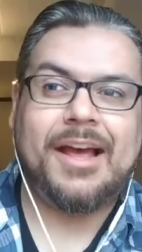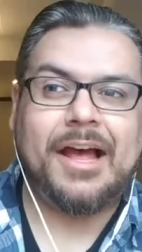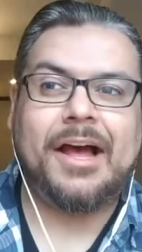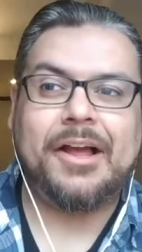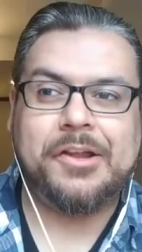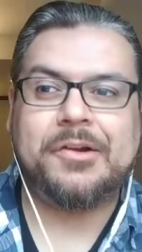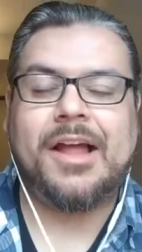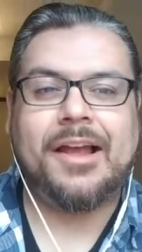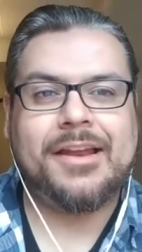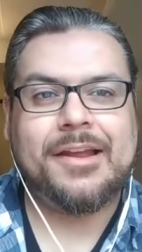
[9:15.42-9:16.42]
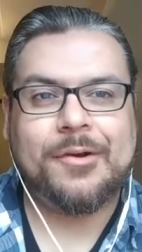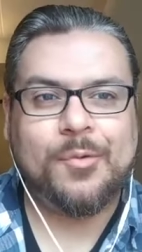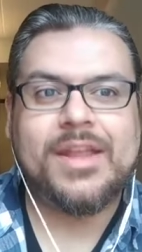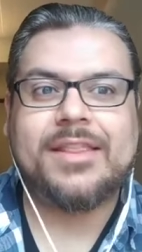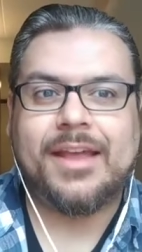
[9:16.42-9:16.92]
Uh, you're not going to
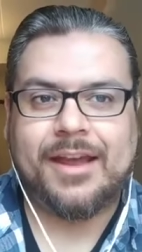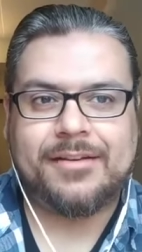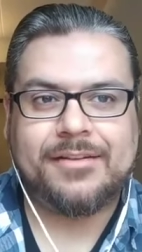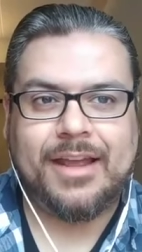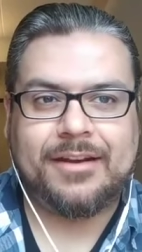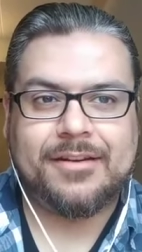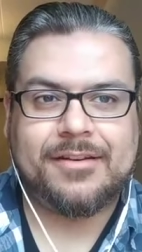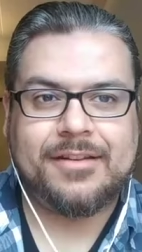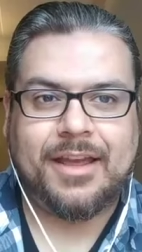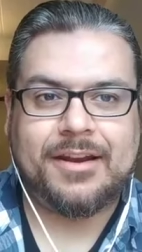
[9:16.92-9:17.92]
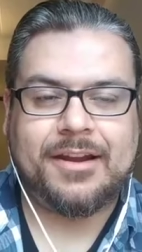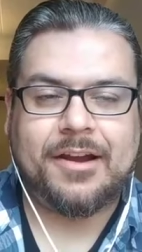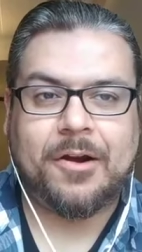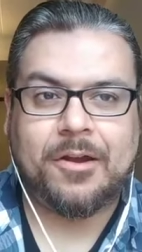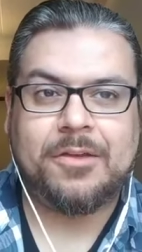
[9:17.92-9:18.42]
win that that that uh,
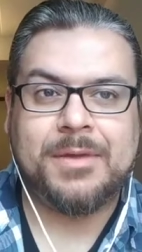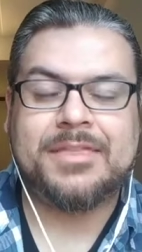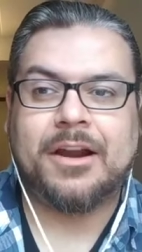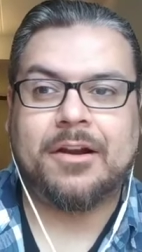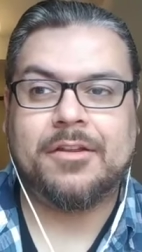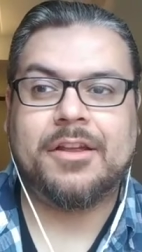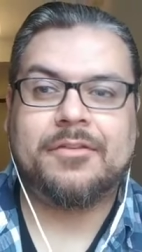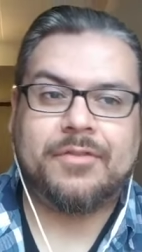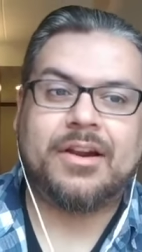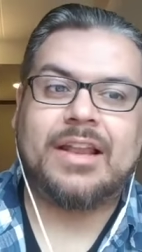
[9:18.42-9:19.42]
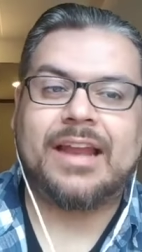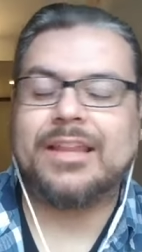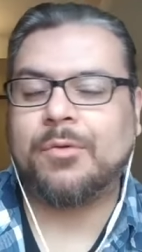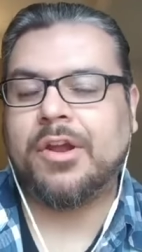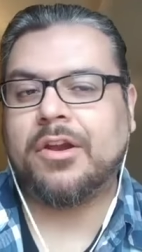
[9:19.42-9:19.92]
argument there. It, very
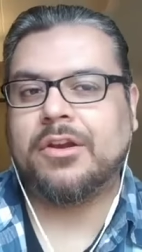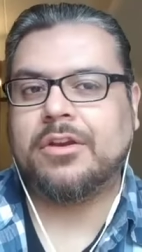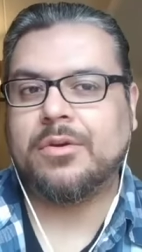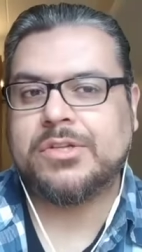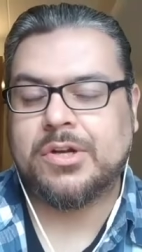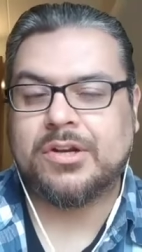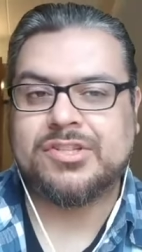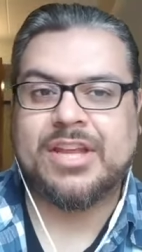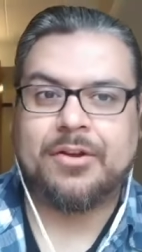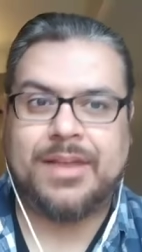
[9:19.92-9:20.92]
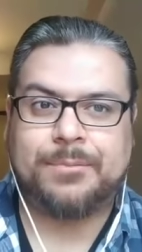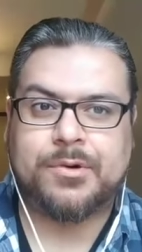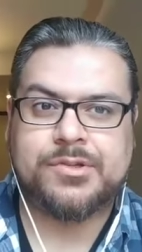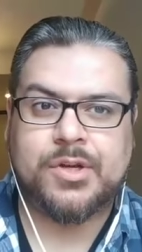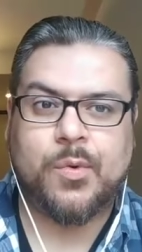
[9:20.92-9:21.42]
likely, what you're going to do is you're going to scare that
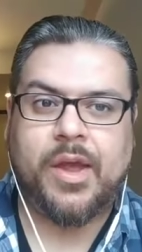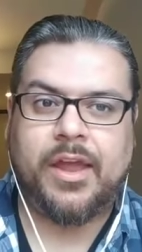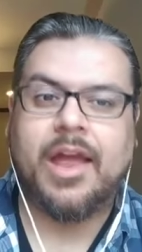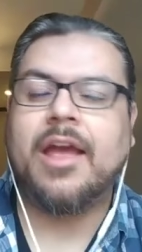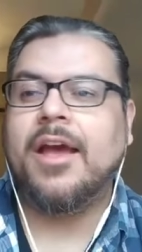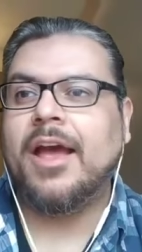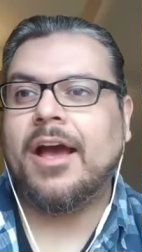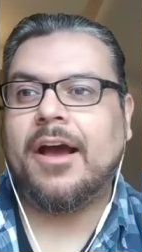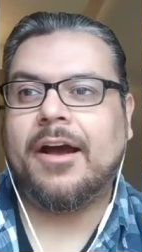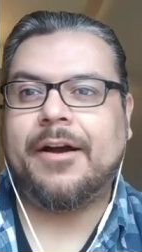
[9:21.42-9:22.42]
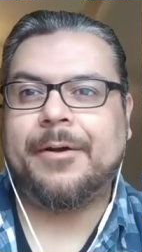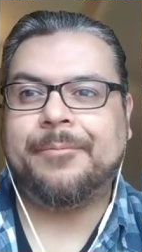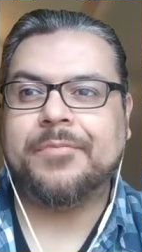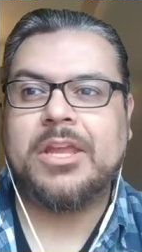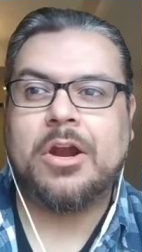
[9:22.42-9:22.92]
person away. Um,
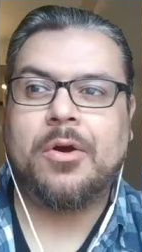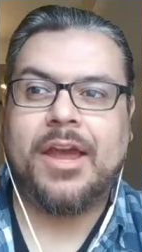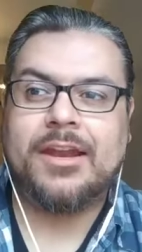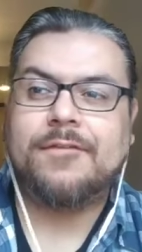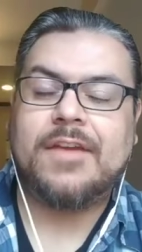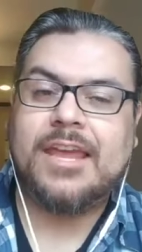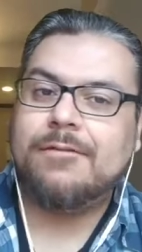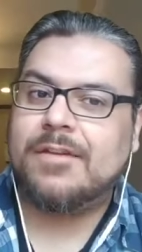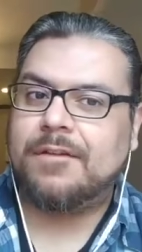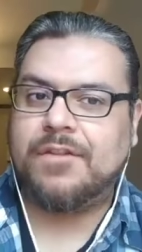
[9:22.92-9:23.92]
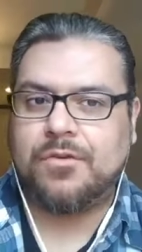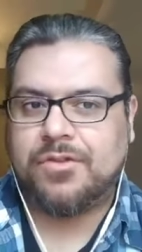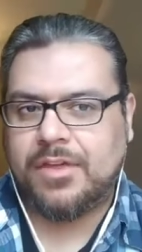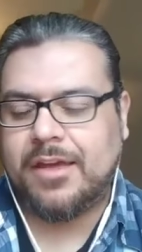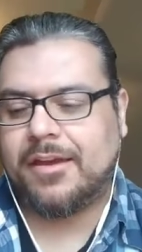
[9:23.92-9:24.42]
you know, and if even if you
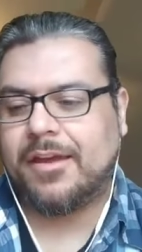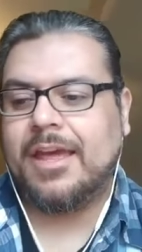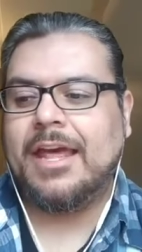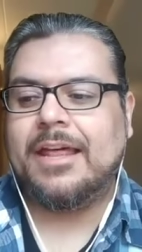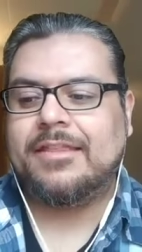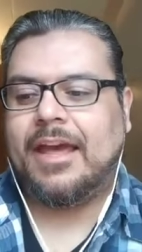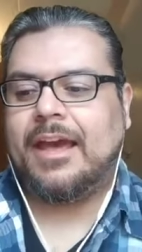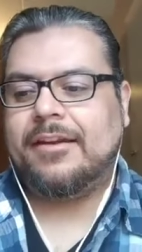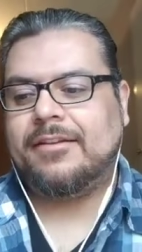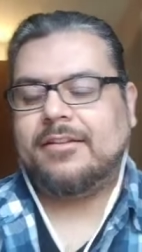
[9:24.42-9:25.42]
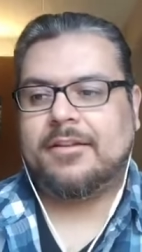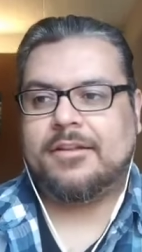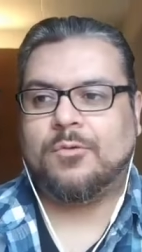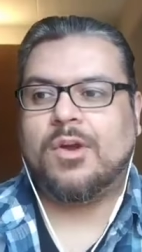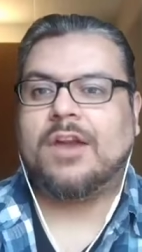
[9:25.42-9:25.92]
think that
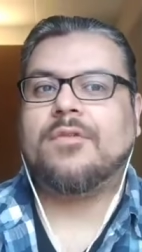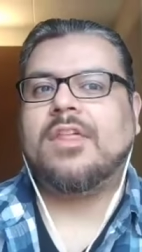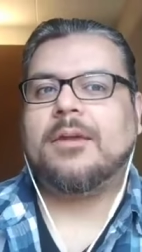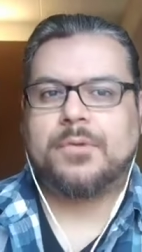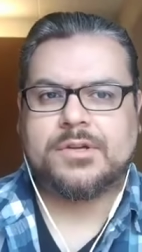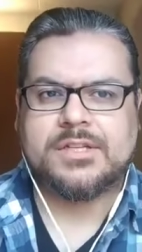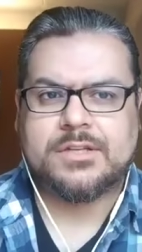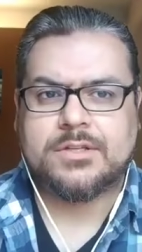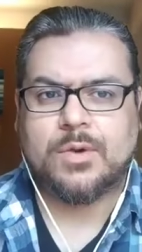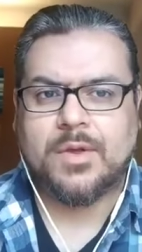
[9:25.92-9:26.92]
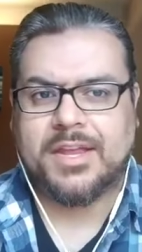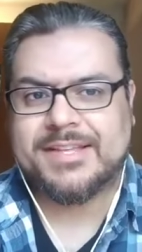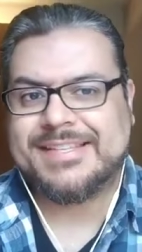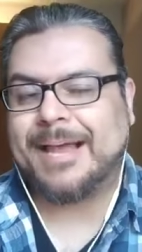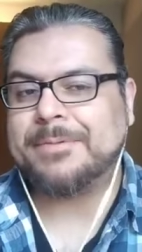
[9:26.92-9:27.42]
whatever that person is doing
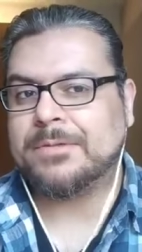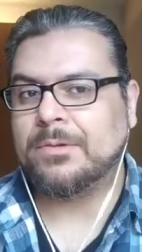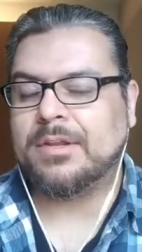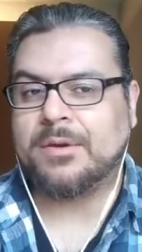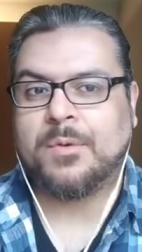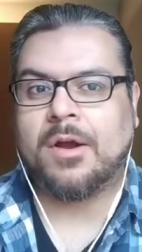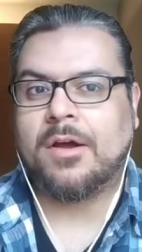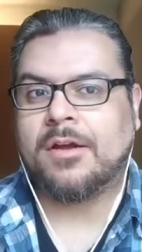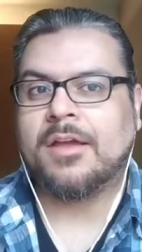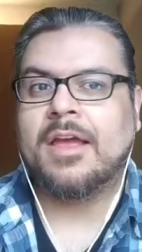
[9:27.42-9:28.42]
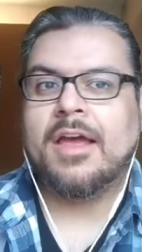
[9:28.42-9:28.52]
is absolutely wrong,